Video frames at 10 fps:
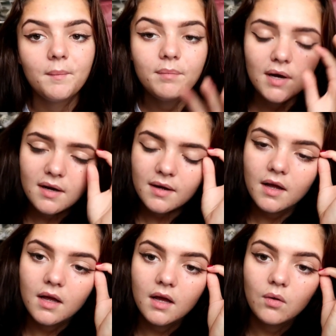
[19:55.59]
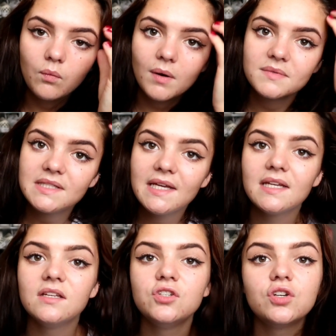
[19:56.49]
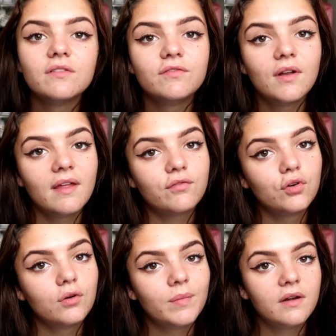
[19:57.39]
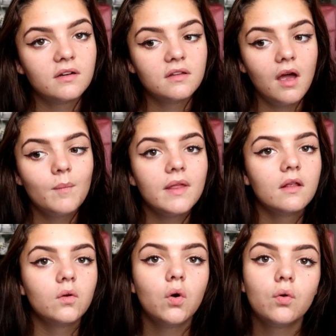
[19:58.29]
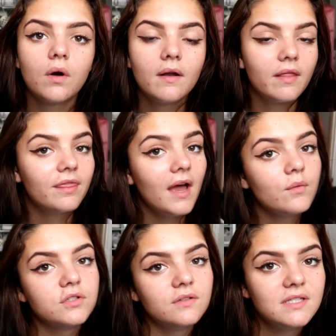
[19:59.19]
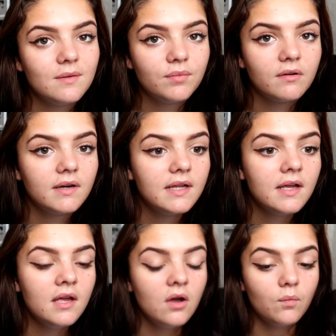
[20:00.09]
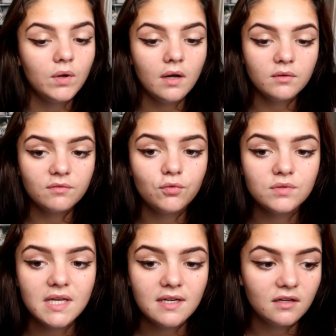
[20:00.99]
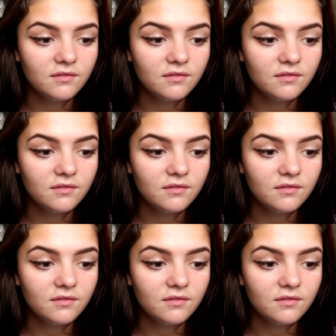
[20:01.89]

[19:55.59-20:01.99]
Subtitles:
but what I'm saying is you can feel that for a long period of time, but in the long run, that was only temporary. When I was 14,